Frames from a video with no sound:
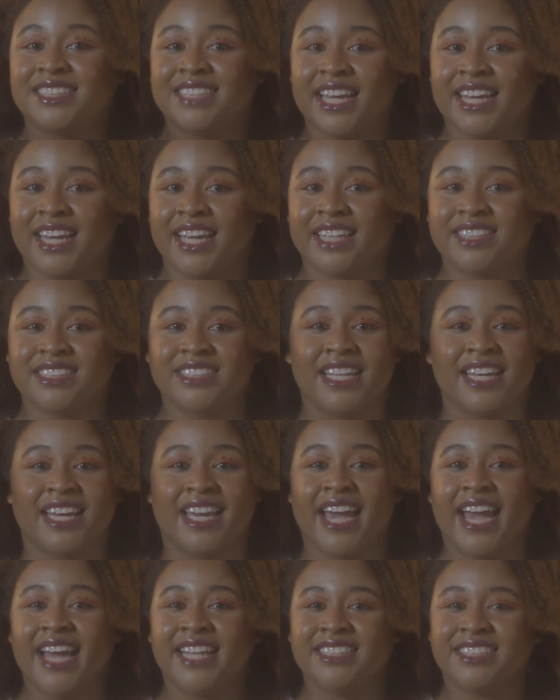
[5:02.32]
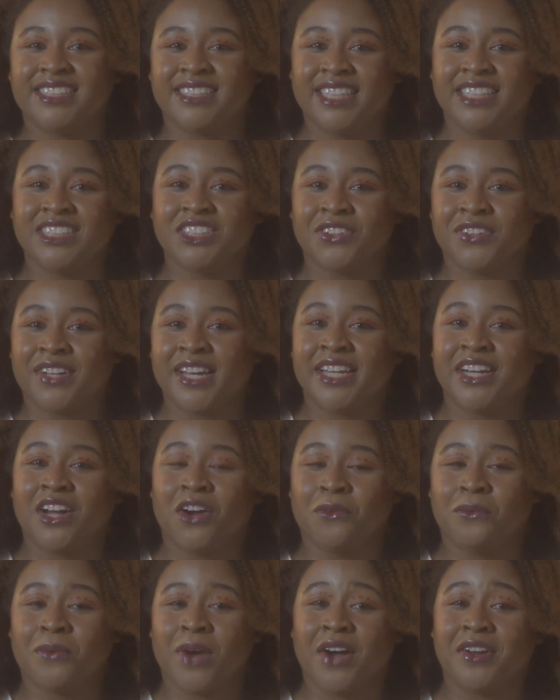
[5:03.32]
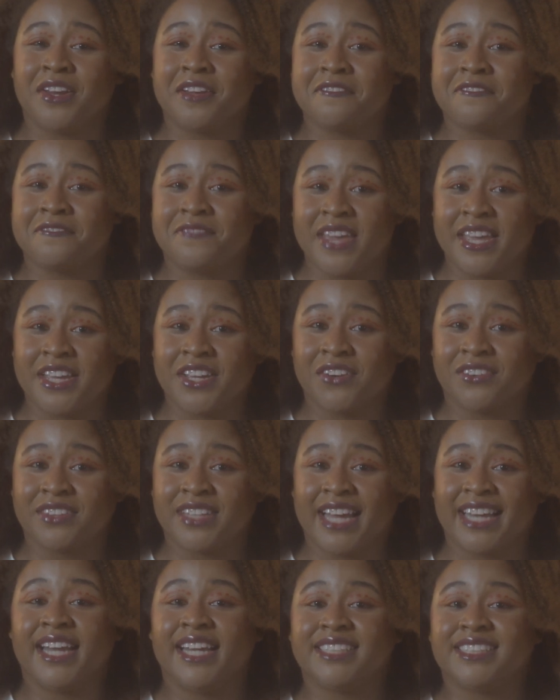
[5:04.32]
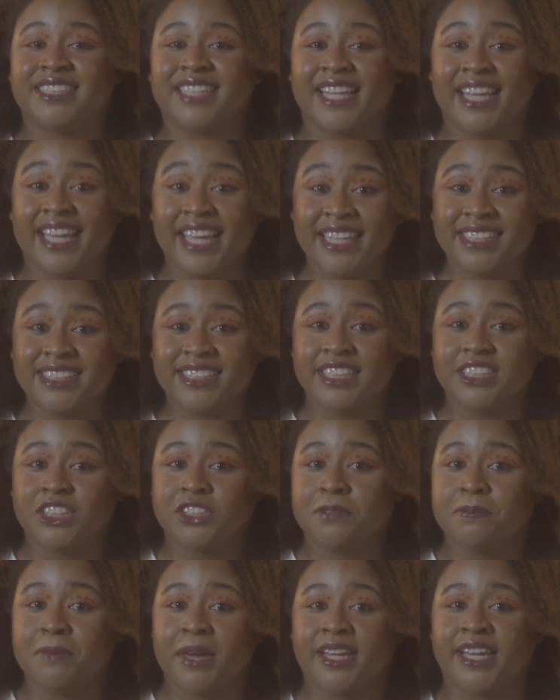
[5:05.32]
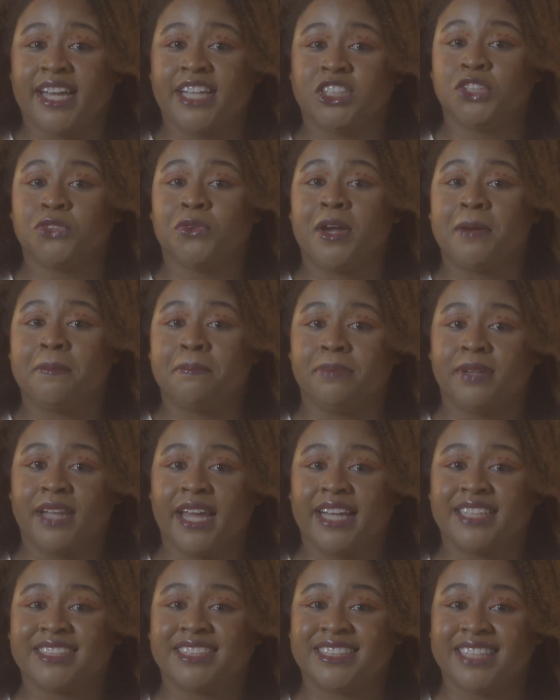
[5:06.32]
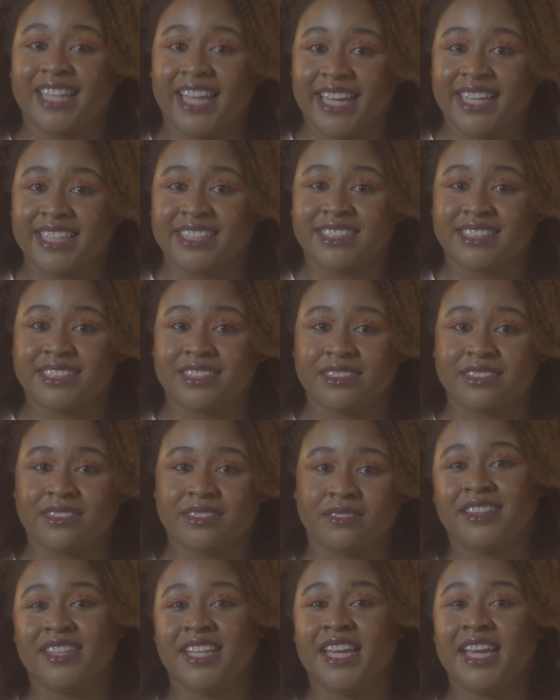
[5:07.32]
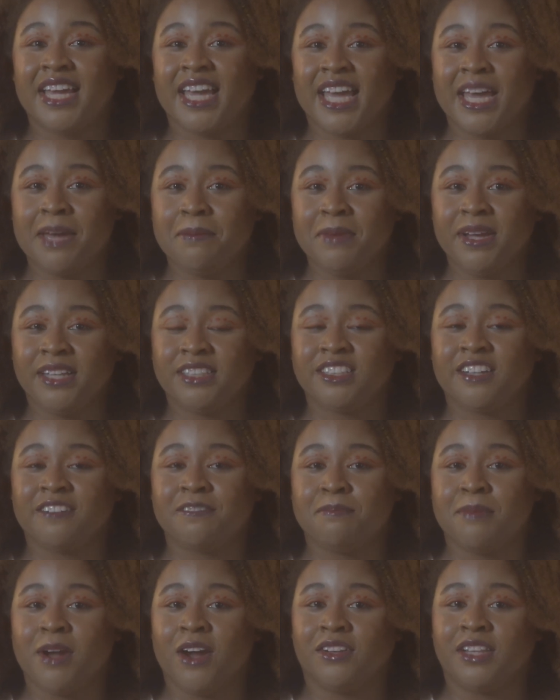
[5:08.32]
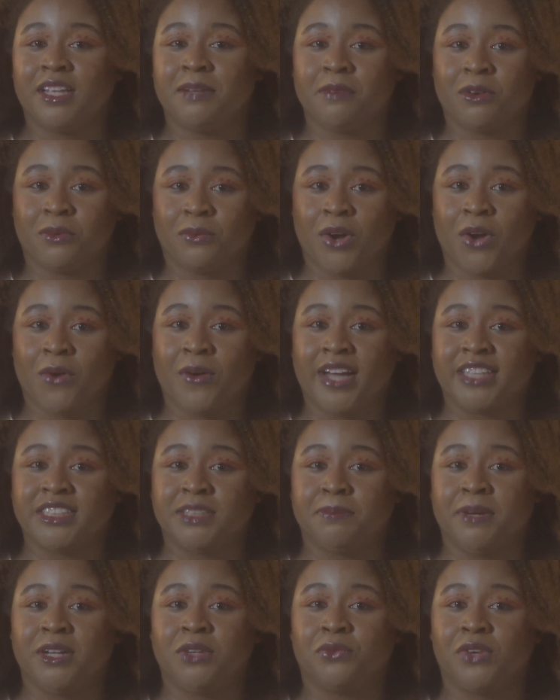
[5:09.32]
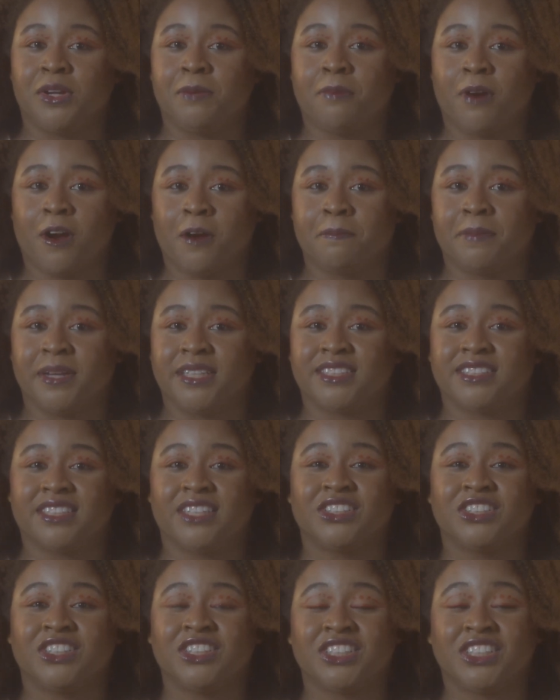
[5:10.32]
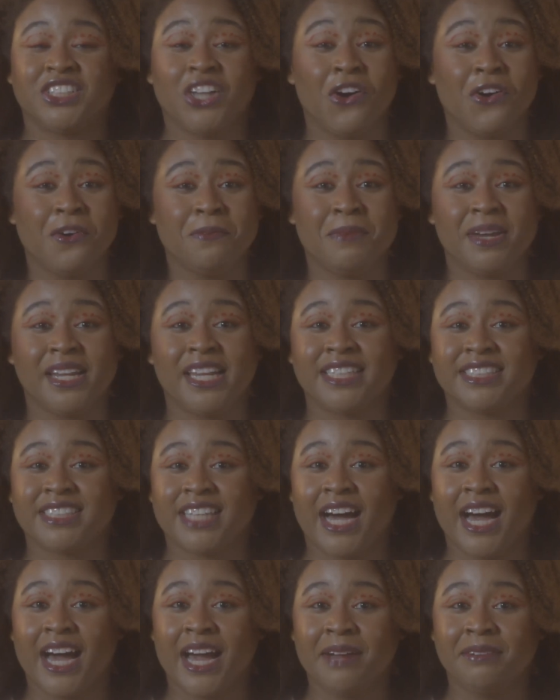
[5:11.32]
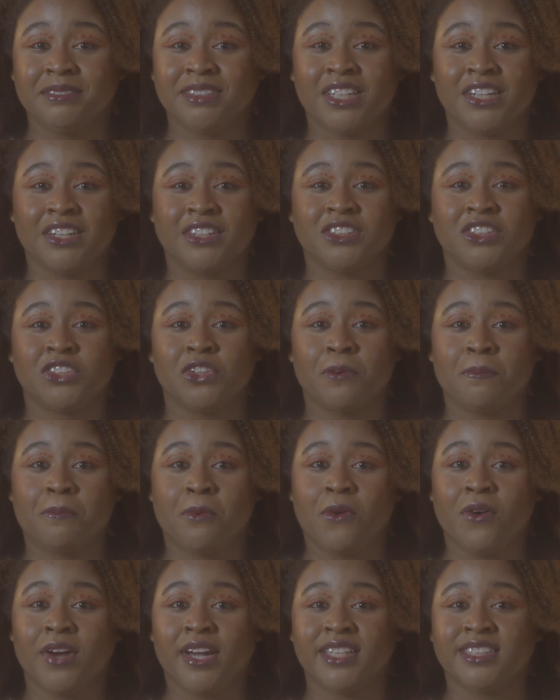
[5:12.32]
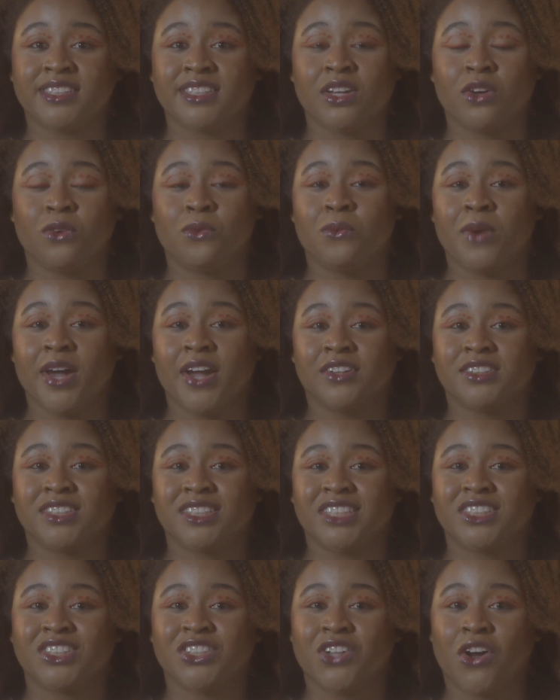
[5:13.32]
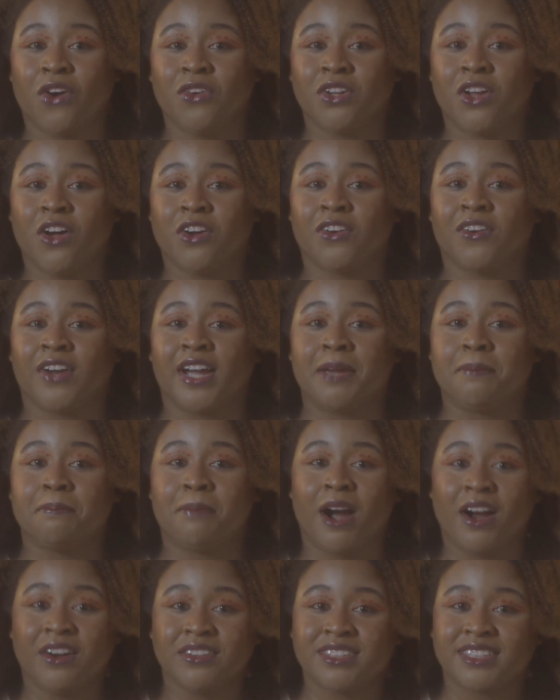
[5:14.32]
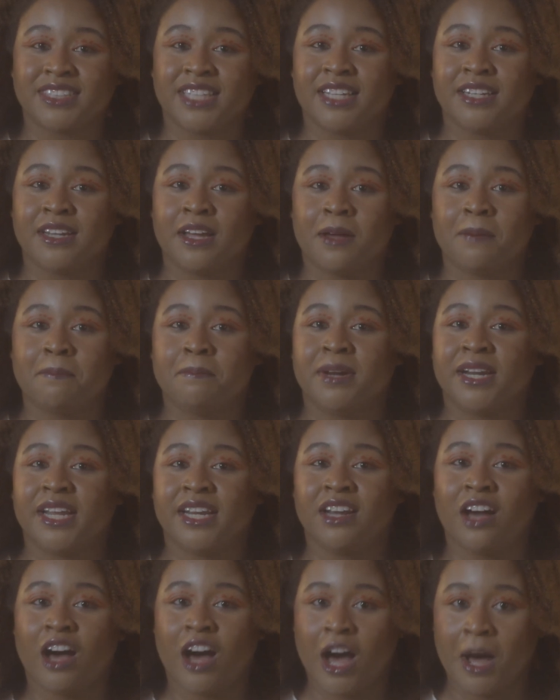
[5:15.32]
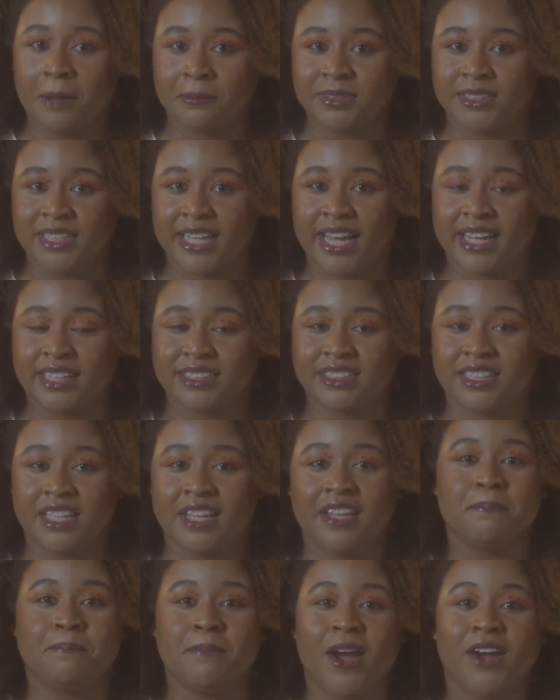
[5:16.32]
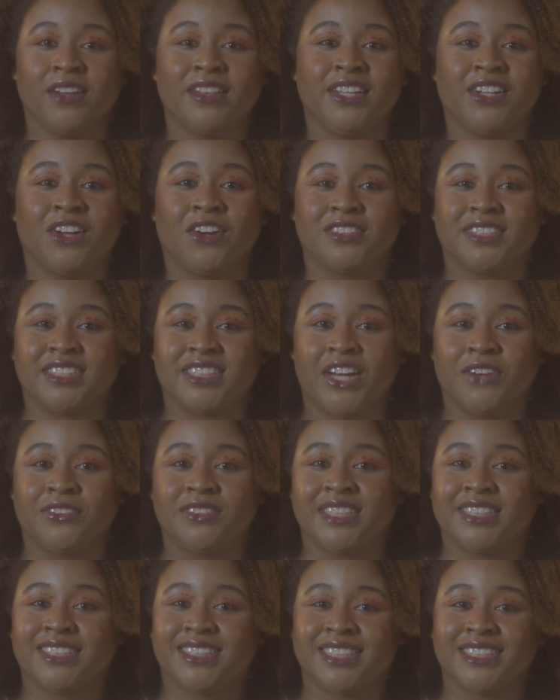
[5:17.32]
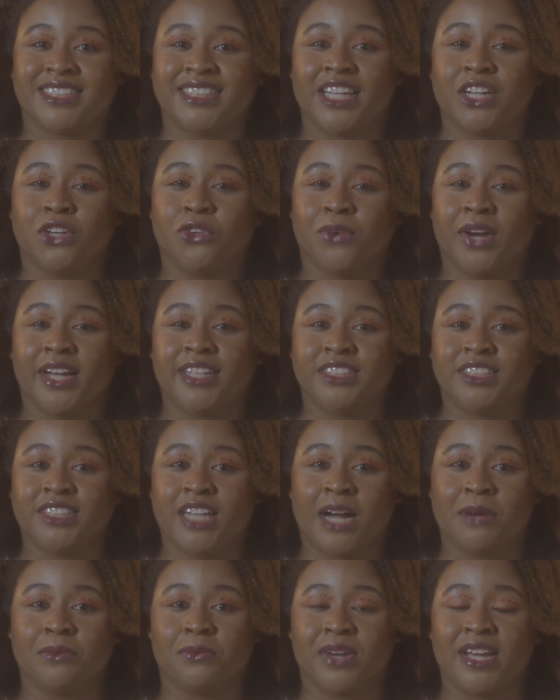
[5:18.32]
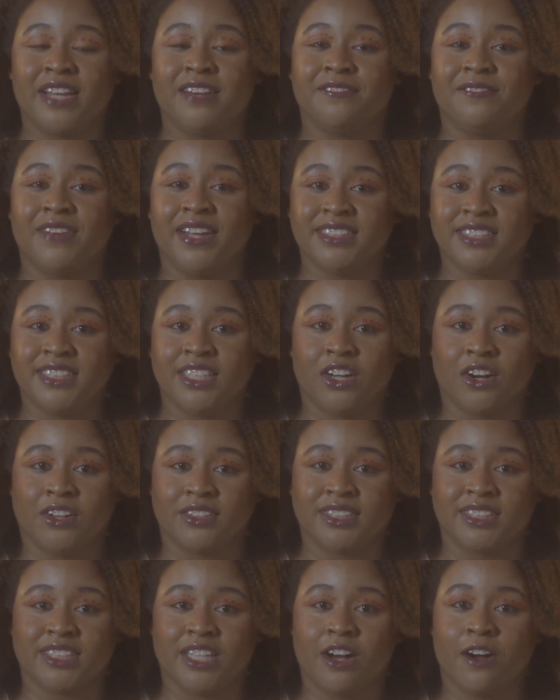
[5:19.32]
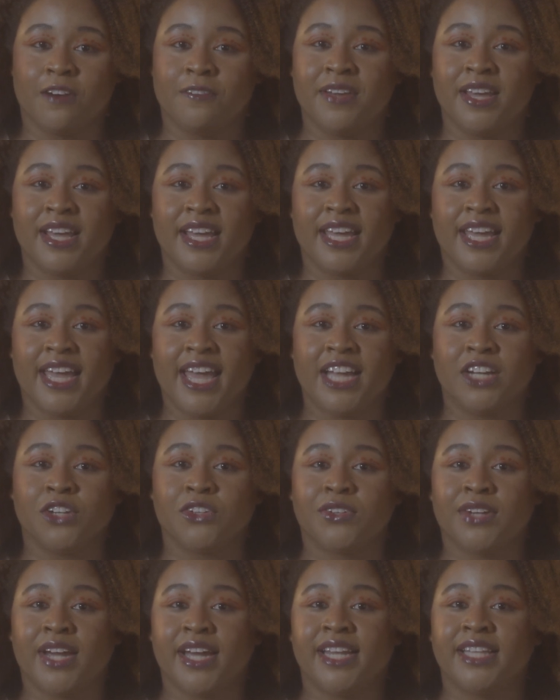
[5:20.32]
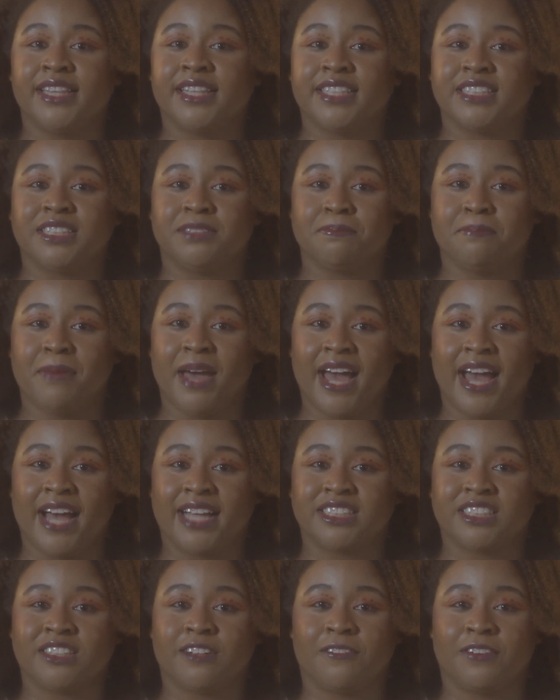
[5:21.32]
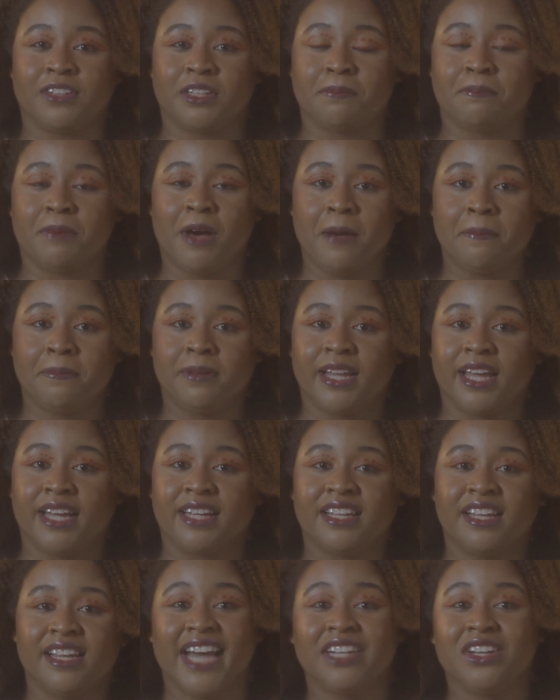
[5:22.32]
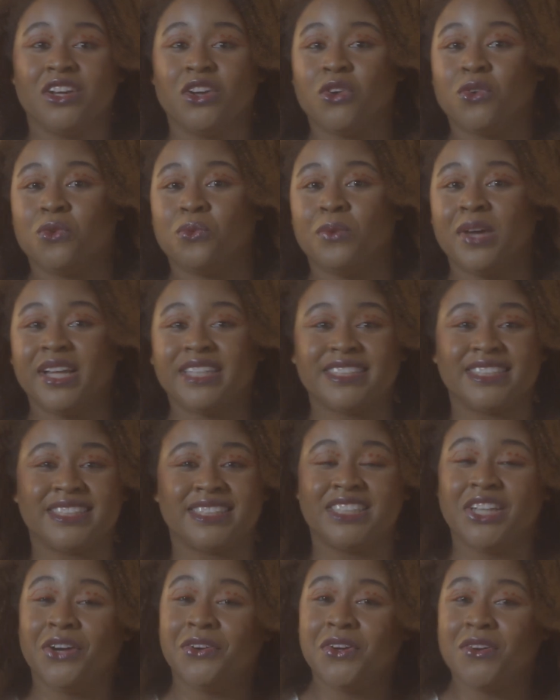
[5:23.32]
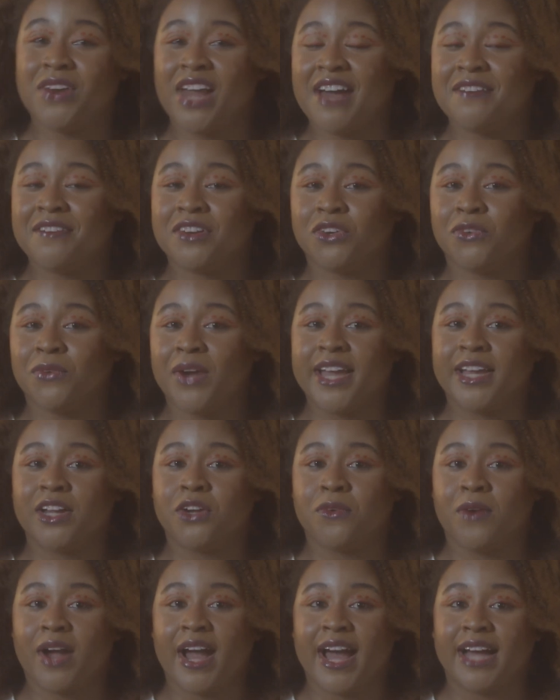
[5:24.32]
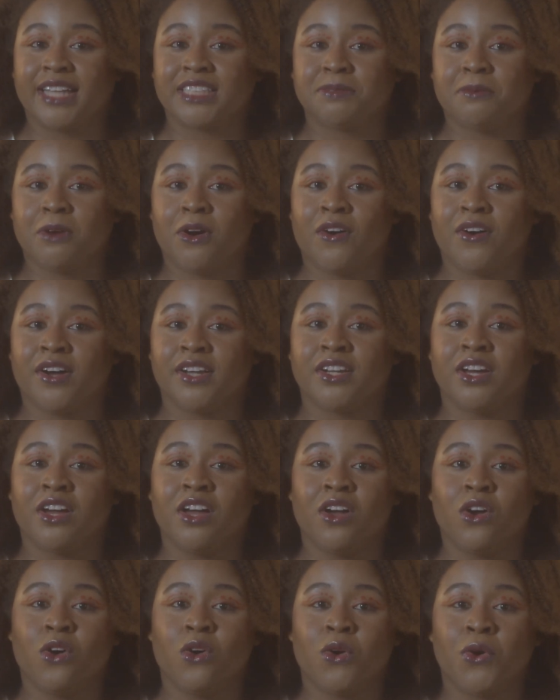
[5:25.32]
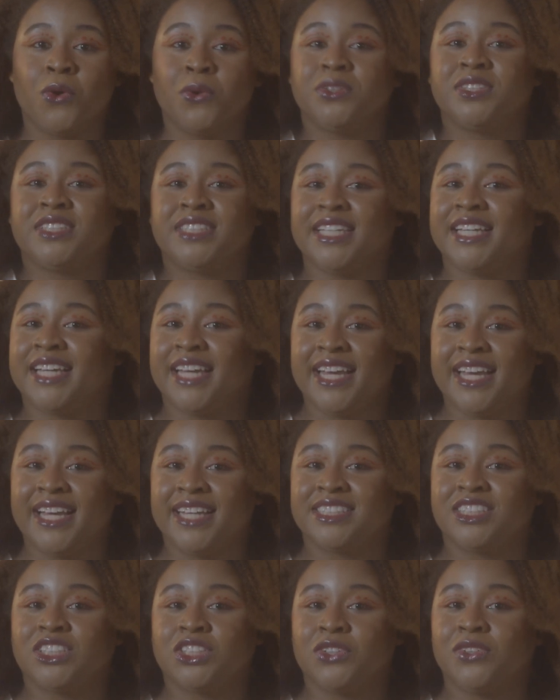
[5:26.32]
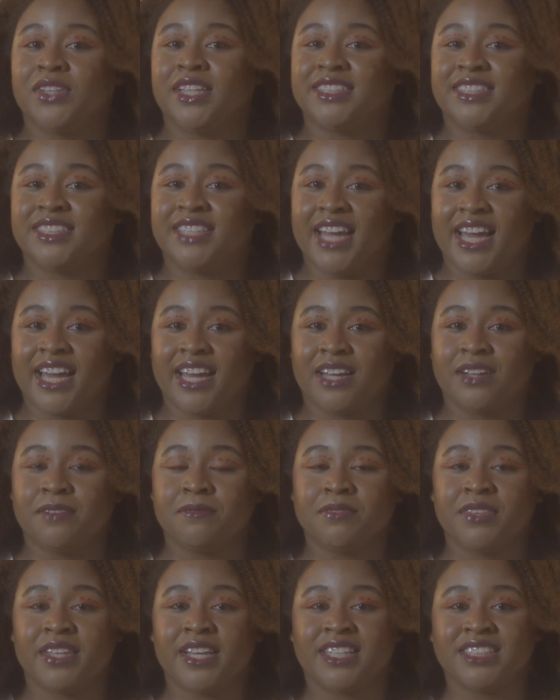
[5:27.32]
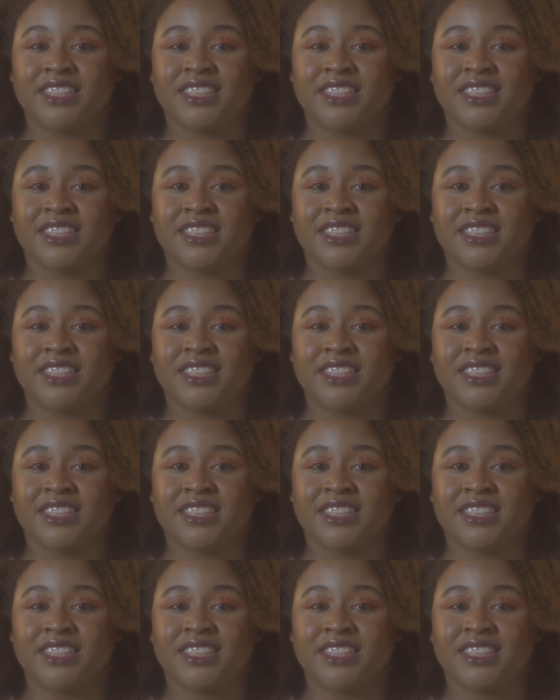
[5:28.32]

aesthetics and center it around a figure that is easy to make into a blank slate. The image of Marilyn Monroe has been repurposed so many times to the point where she's no longer a person, but an object. Marilyn herself did such a great job reinventing herself and creating this mask for the public that we still don't have a great grasp on who she is to this day.